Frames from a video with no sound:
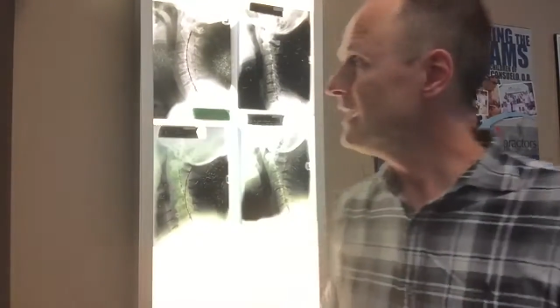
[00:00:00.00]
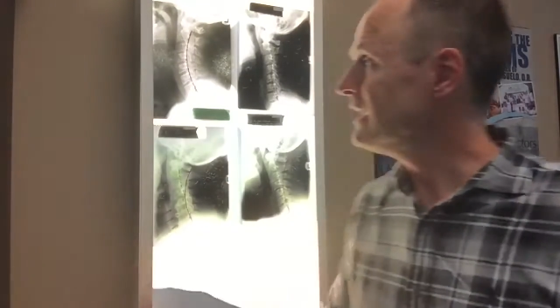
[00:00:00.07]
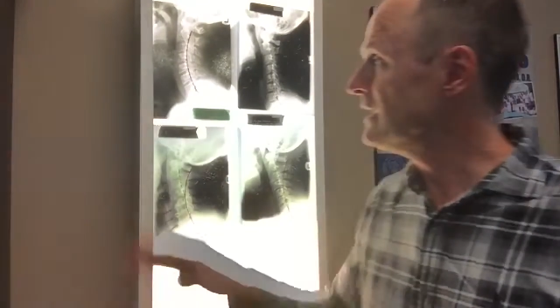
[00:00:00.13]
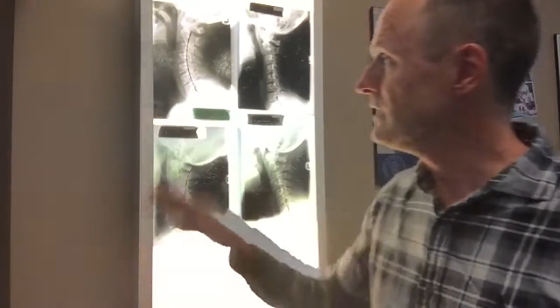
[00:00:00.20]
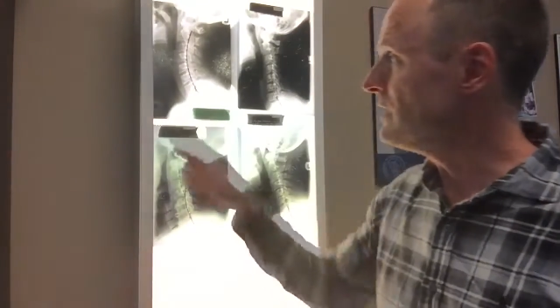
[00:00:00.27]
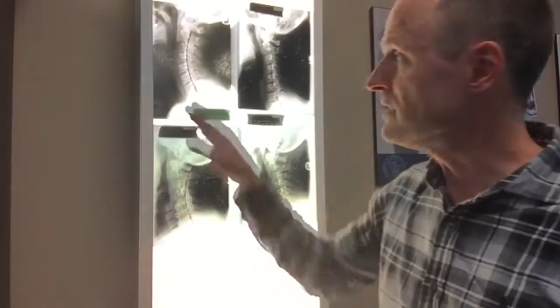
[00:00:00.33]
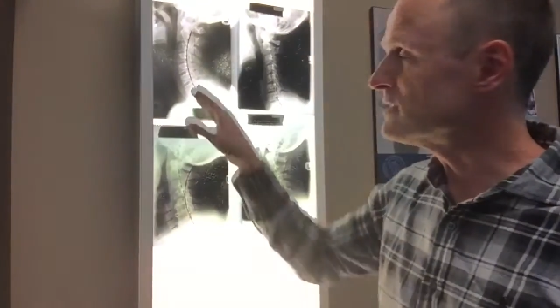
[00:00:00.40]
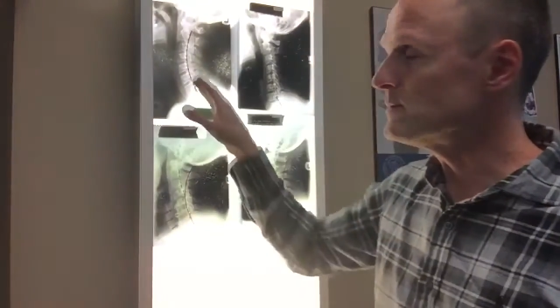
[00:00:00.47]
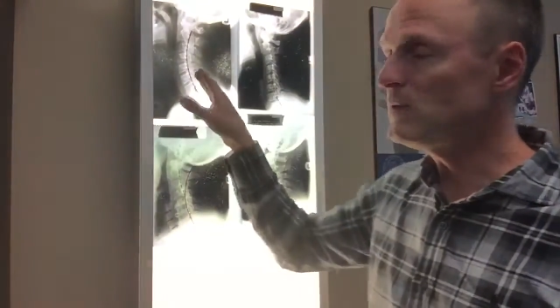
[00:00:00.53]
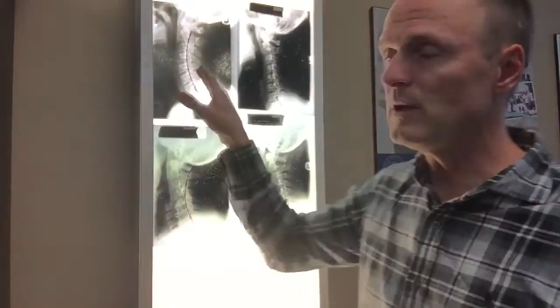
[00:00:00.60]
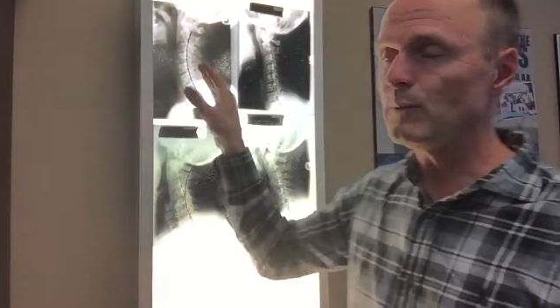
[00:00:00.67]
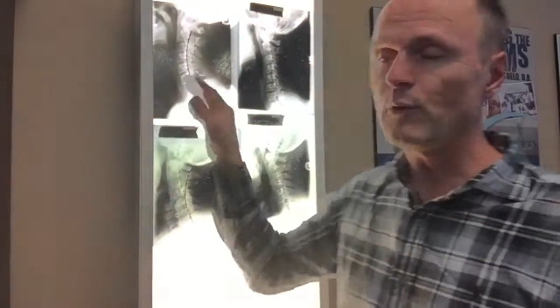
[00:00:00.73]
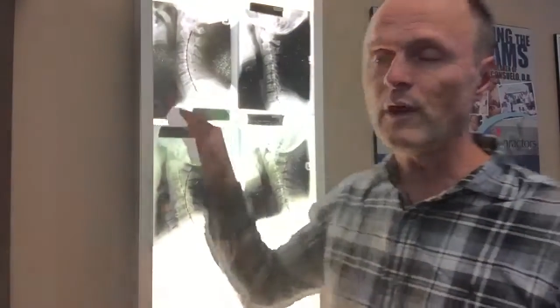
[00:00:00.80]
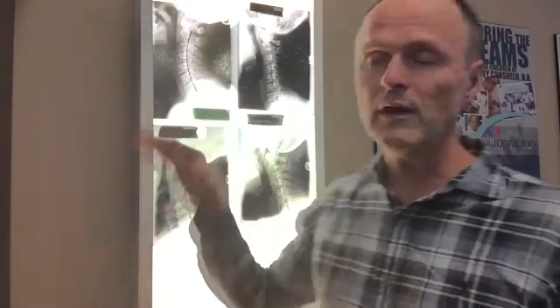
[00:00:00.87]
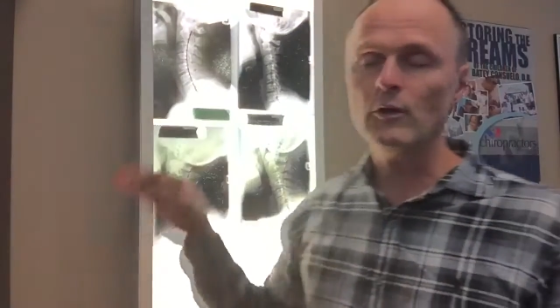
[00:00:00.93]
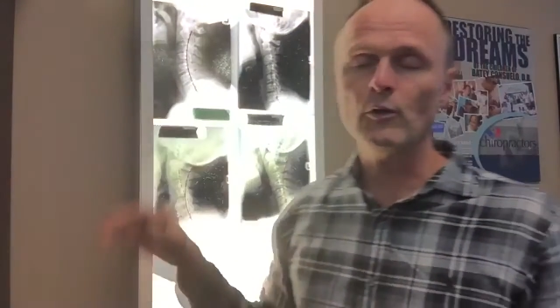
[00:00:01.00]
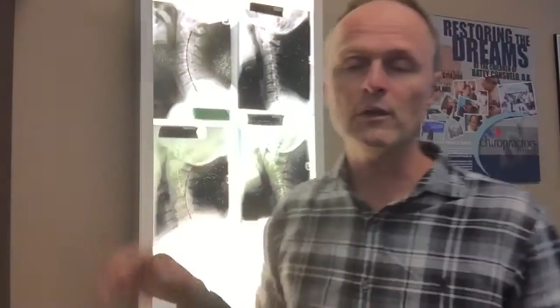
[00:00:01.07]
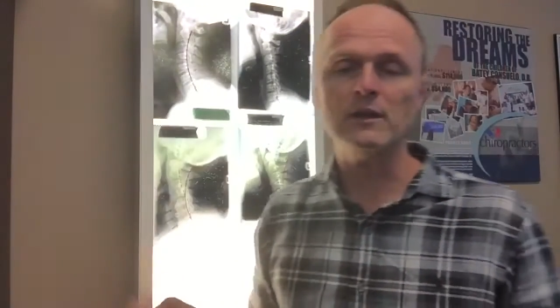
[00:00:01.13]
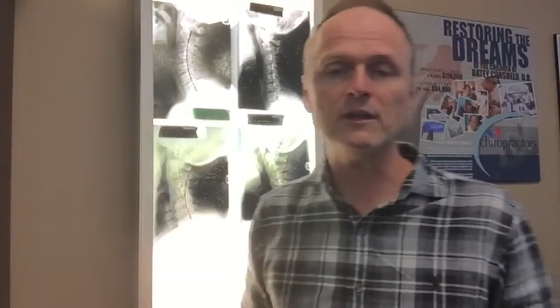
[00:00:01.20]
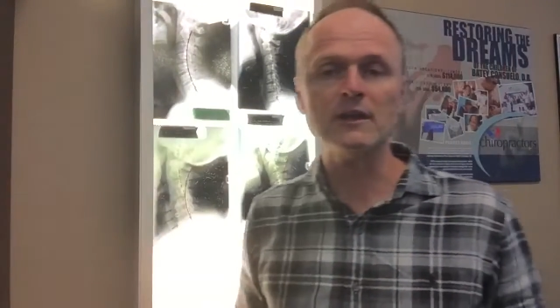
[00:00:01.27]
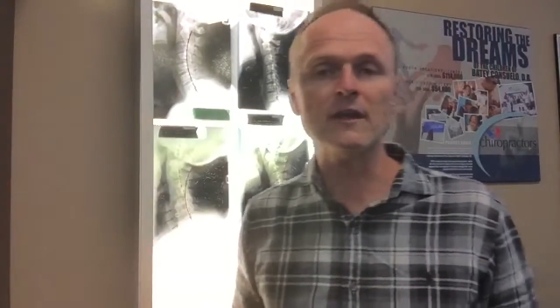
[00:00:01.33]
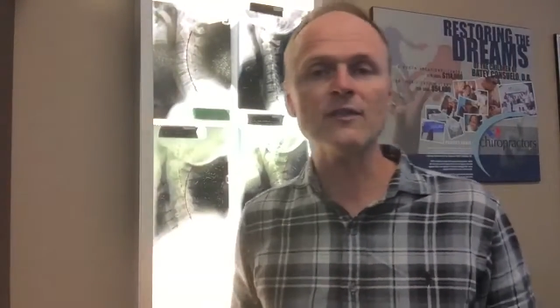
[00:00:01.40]
It needs to be a
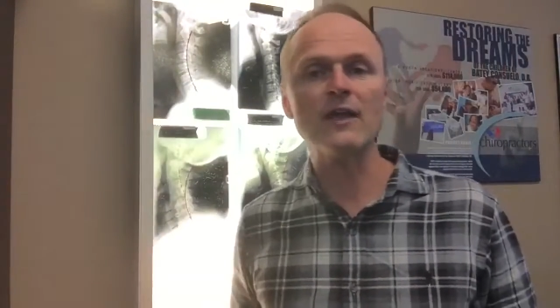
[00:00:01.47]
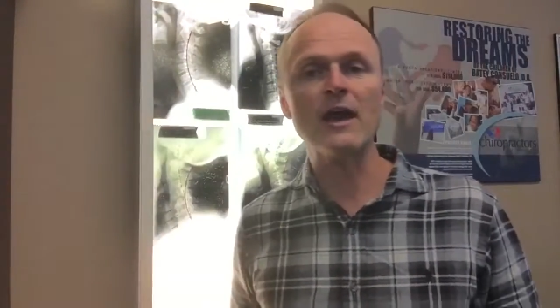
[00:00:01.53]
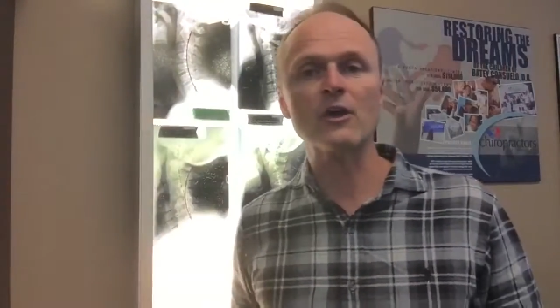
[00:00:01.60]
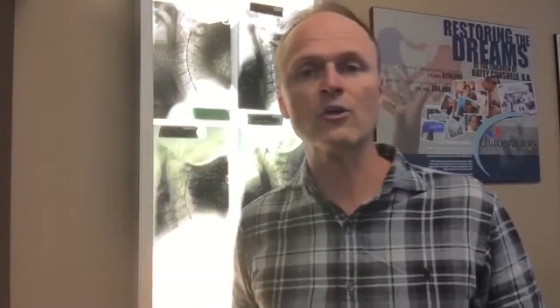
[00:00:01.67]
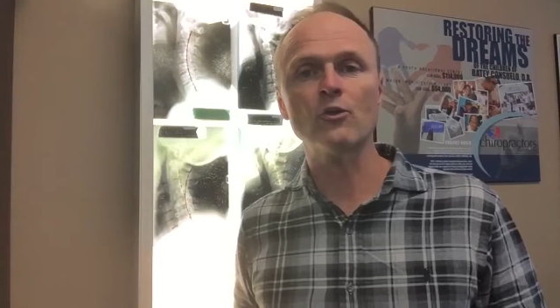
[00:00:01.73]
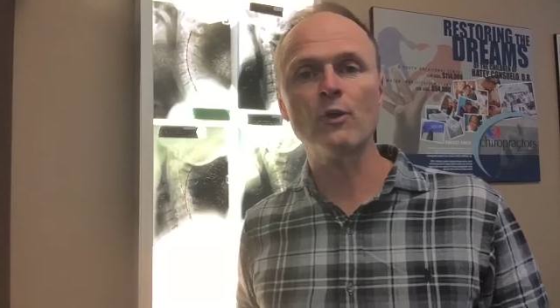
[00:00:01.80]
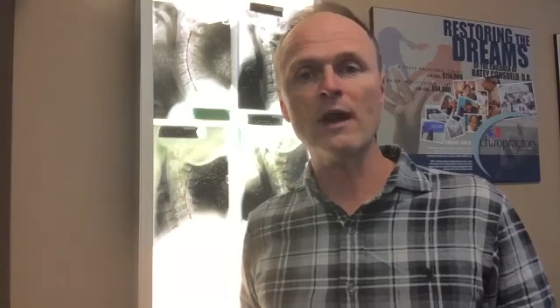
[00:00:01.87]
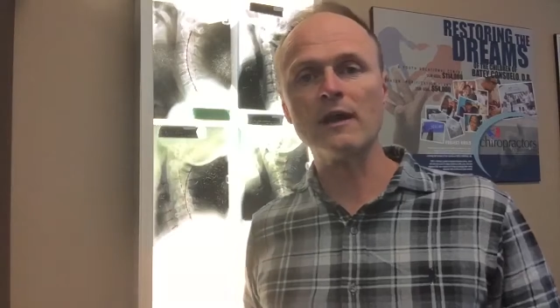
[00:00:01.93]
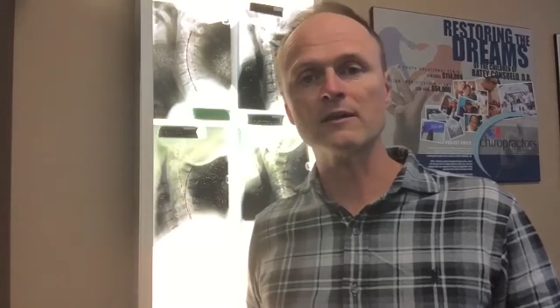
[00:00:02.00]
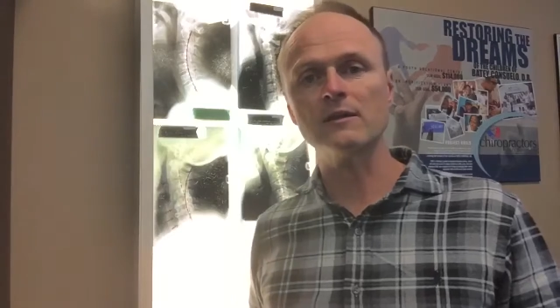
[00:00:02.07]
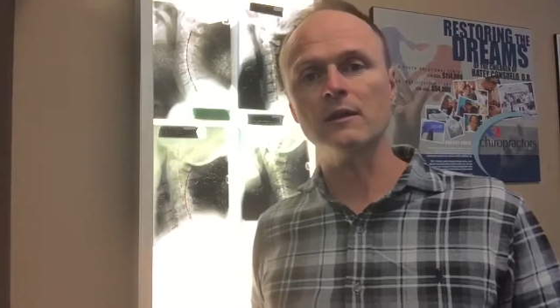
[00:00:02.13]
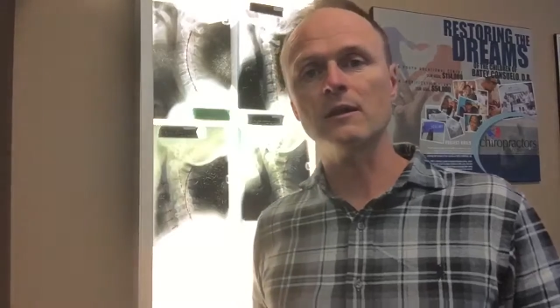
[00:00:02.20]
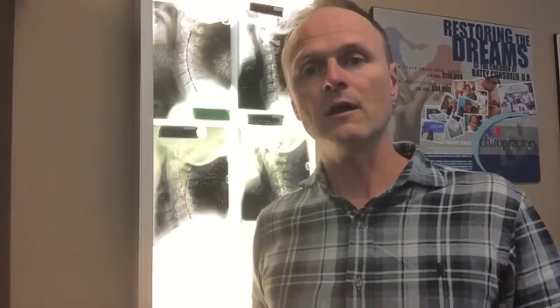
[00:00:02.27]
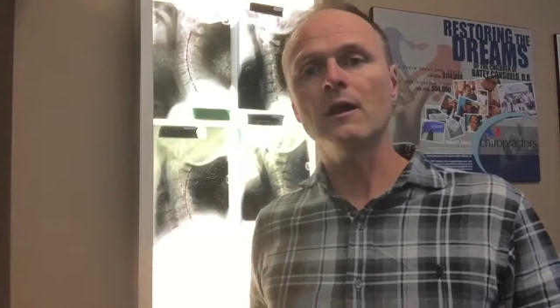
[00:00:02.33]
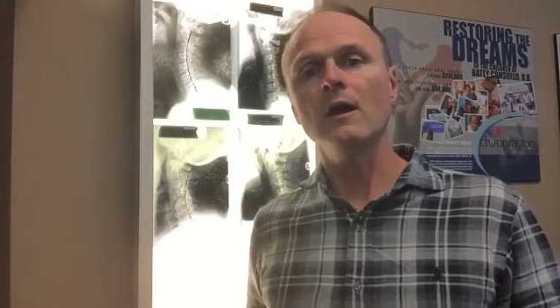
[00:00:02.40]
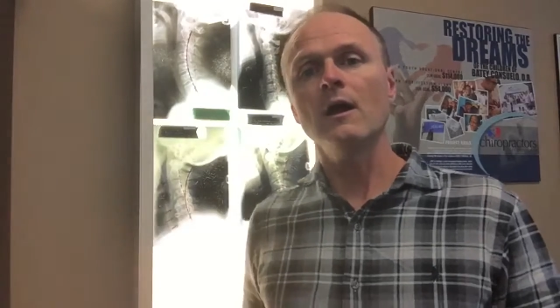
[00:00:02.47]
priority to get that corrected.